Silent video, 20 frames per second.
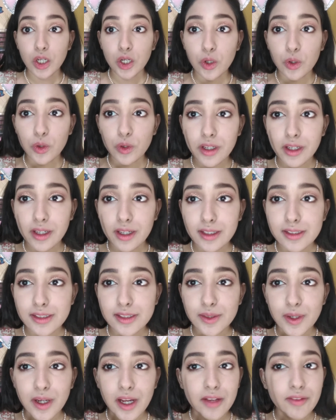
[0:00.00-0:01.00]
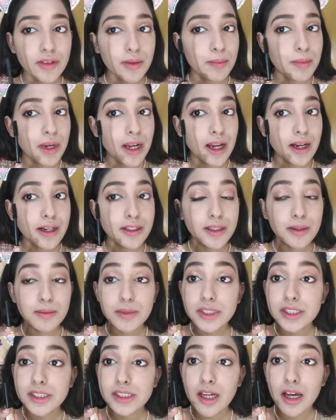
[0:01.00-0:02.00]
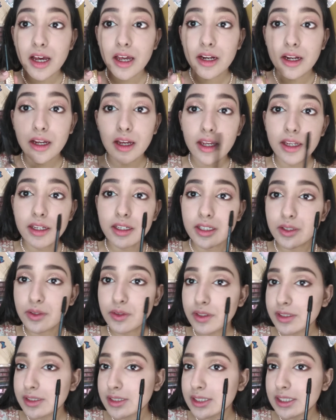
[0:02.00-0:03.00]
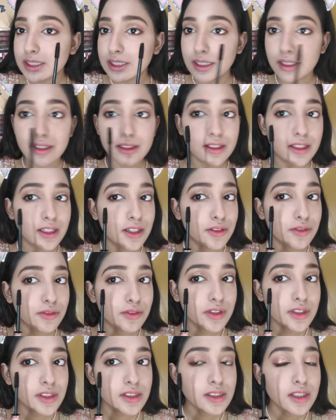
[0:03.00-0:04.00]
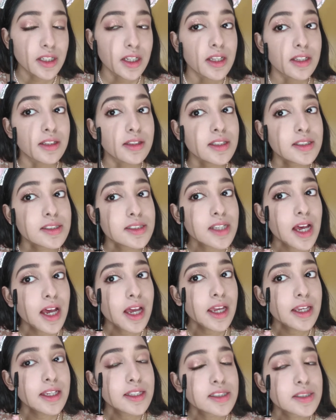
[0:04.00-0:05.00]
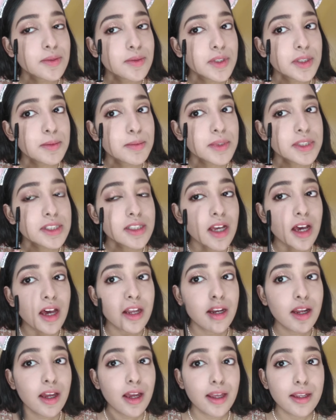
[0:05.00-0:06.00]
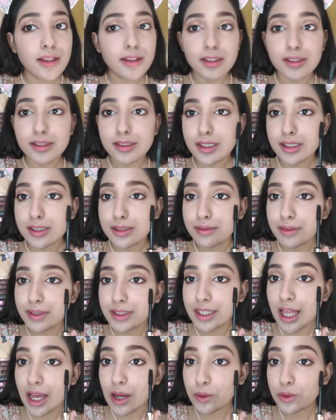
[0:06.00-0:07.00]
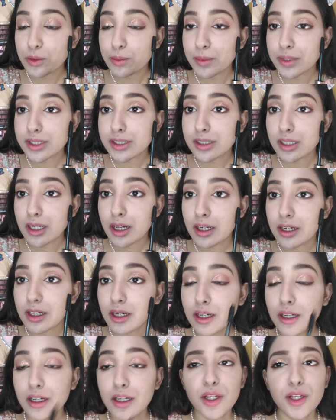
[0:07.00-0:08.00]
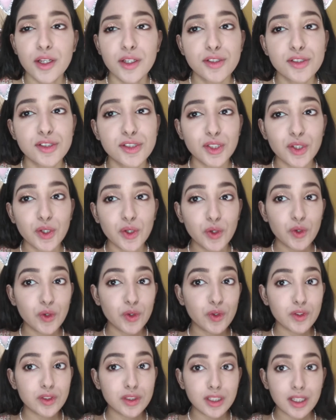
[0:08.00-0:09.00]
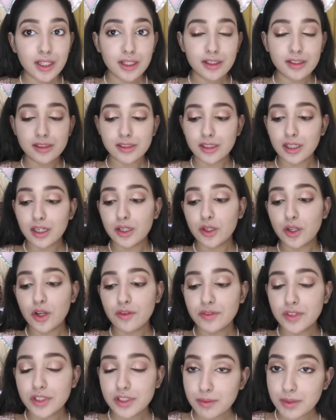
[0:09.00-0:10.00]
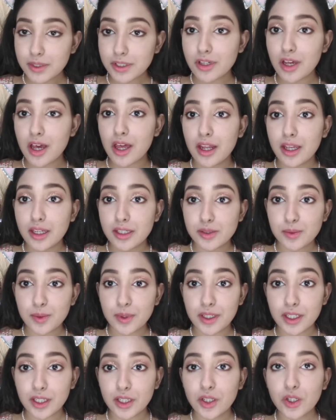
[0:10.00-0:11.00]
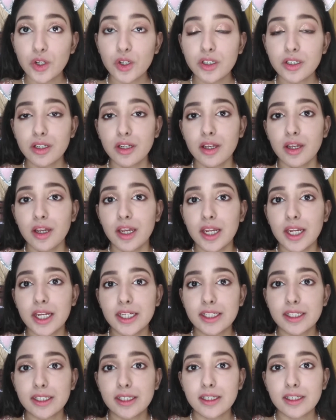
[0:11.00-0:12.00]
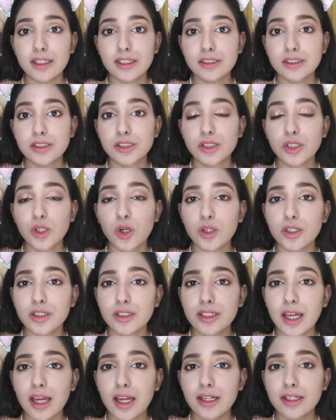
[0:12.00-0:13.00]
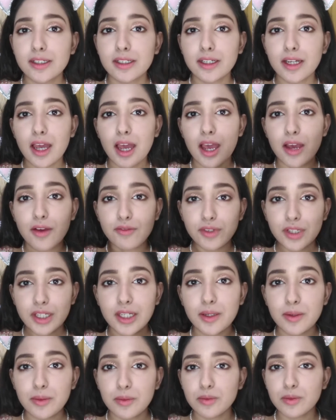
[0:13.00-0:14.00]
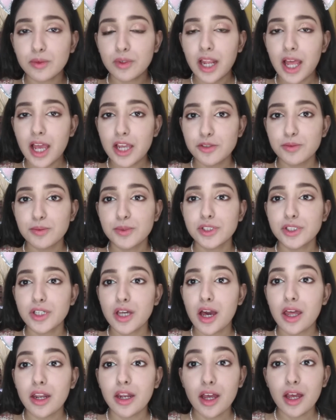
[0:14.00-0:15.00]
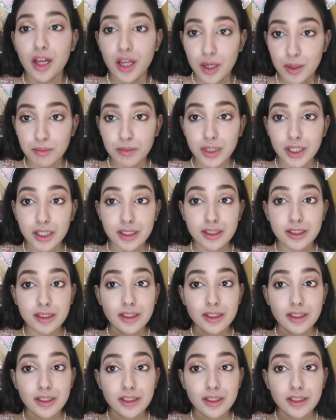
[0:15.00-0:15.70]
Okay, so I've applied the mascara and you can see the difference. This eye is with mascara and this is without mascara. So the result of this mascara is very good. It is not that heavy lash mascara, but